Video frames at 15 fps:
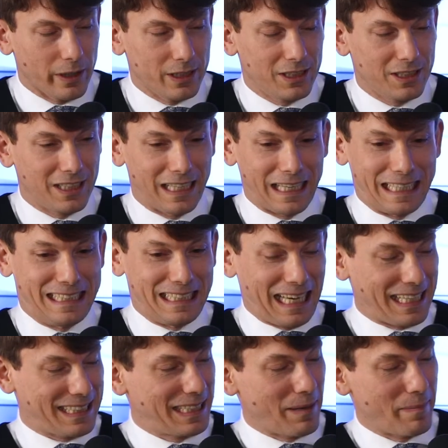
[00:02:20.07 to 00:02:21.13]
it's the
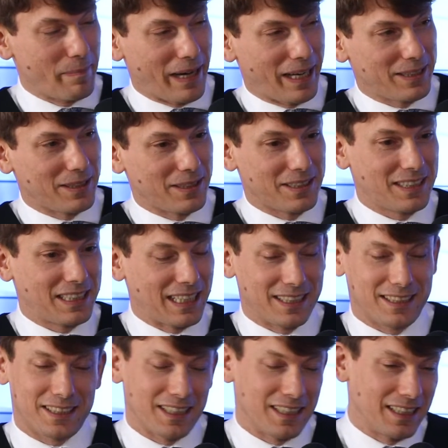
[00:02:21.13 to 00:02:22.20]
exact same patterns that
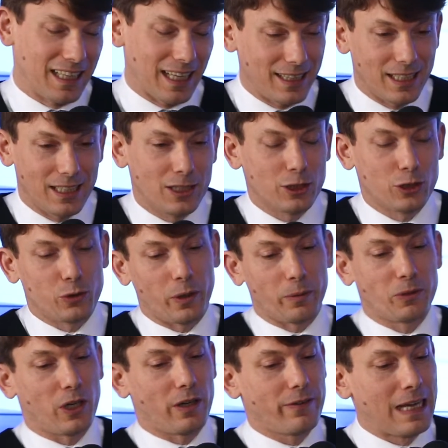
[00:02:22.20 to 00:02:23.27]
the industry
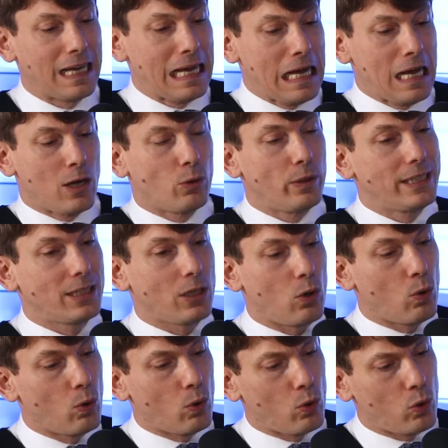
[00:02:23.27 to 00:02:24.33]
observes with
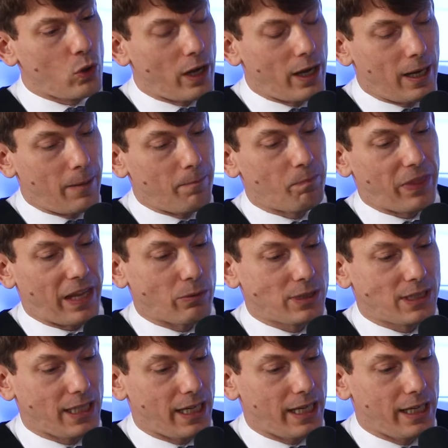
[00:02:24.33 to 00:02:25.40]
all, I
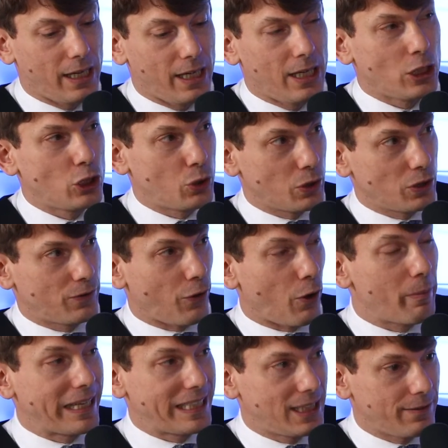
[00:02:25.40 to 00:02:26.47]
would say,
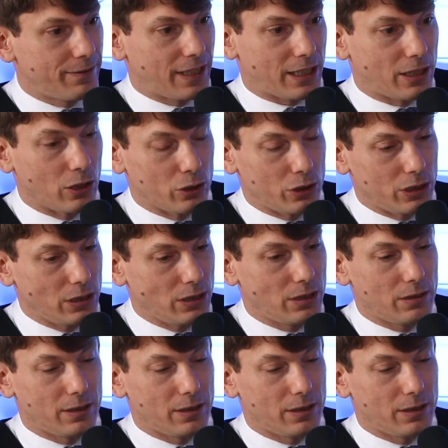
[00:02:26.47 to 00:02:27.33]
transformative technologies.